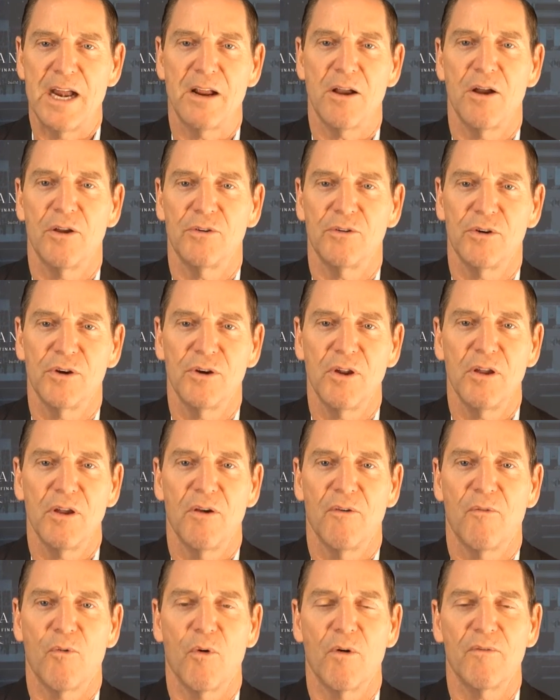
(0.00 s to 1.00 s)

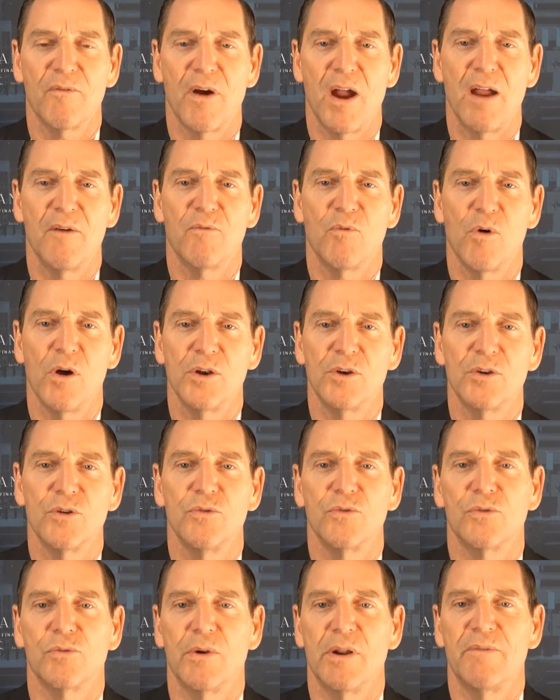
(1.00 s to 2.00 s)

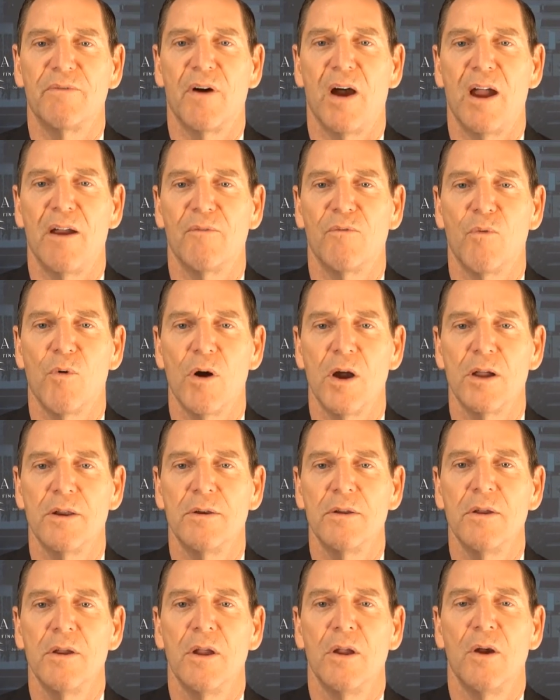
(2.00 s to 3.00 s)

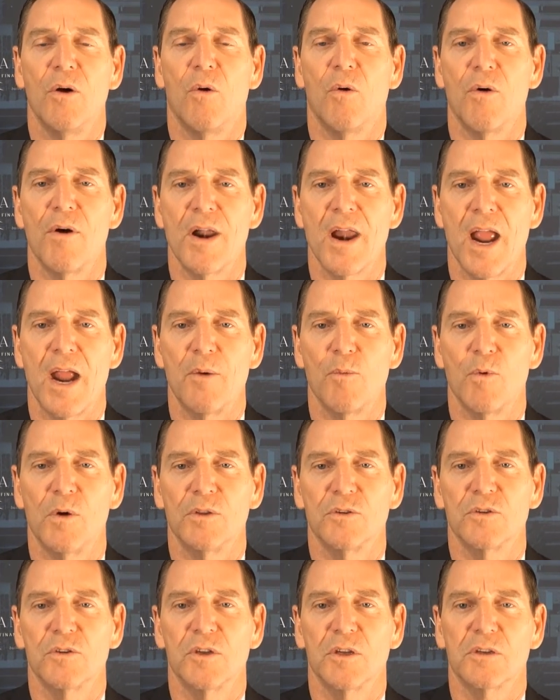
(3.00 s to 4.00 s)
800-451-2351 or
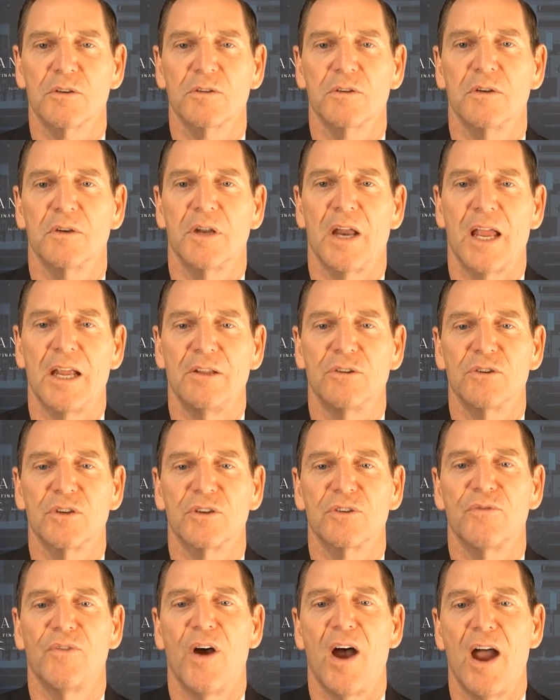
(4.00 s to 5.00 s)

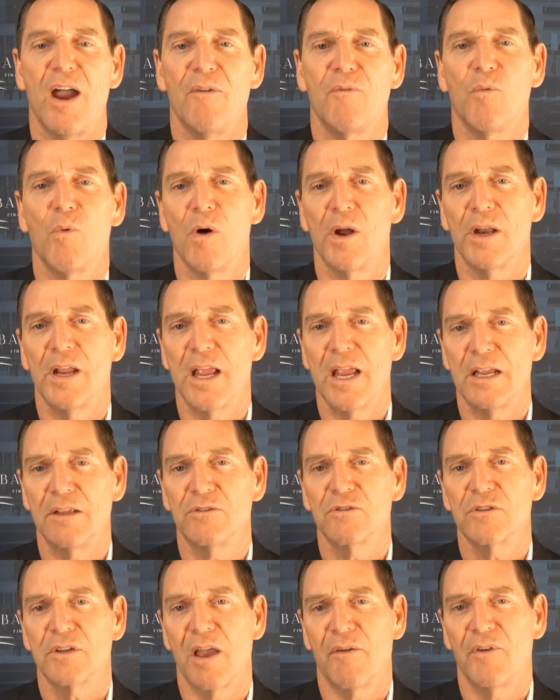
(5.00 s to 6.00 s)

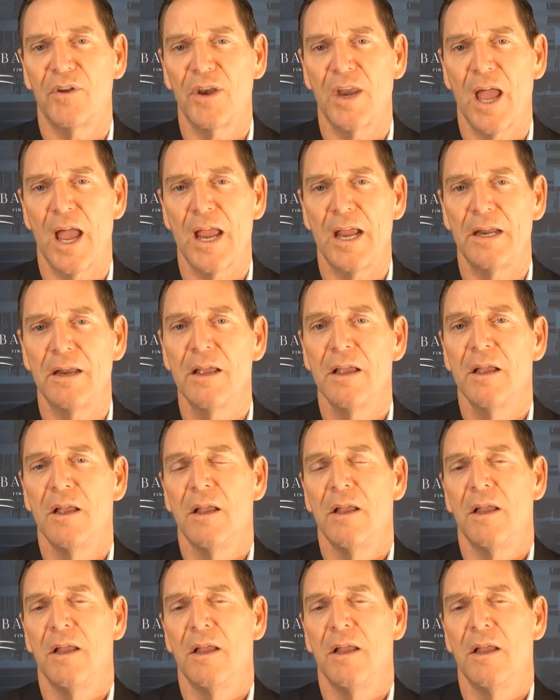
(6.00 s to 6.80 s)
916-965-1879.